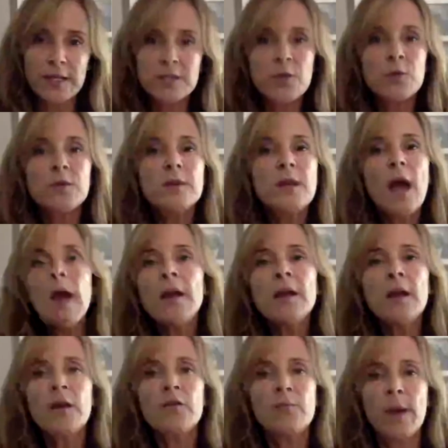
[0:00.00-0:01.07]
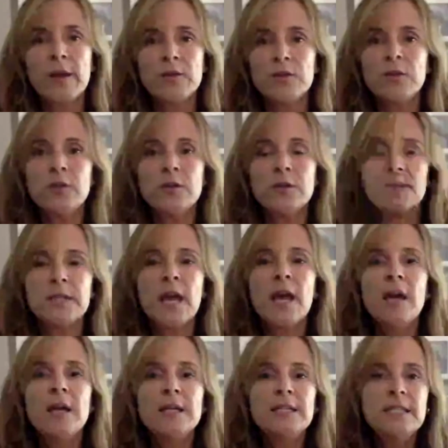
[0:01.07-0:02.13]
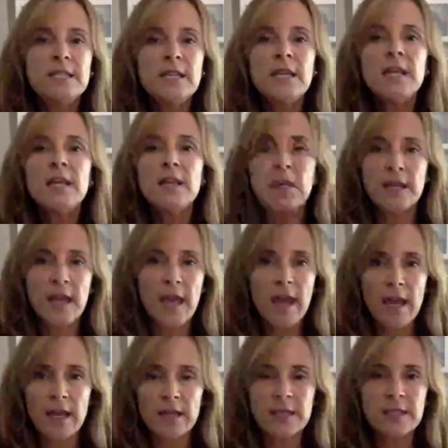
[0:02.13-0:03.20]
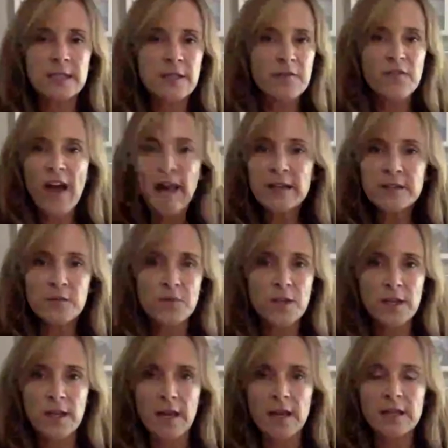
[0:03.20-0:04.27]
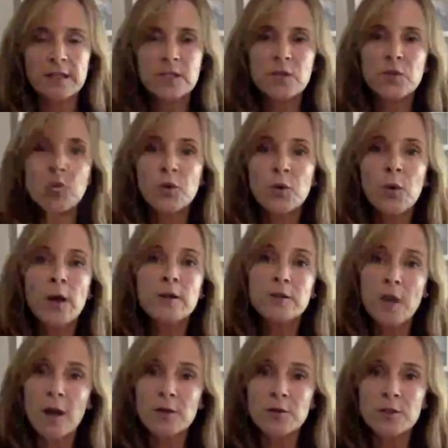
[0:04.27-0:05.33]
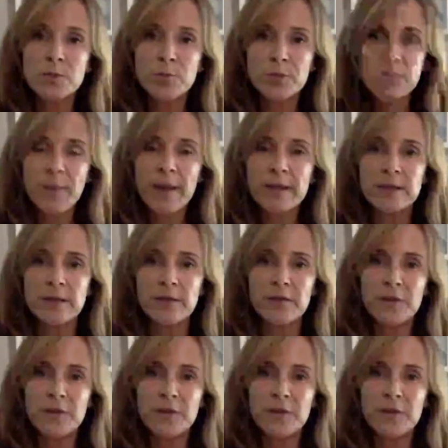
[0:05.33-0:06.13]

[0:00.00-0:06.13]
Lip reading: So none of my jurors see the case, the facts of the case, through a doctor's perspective.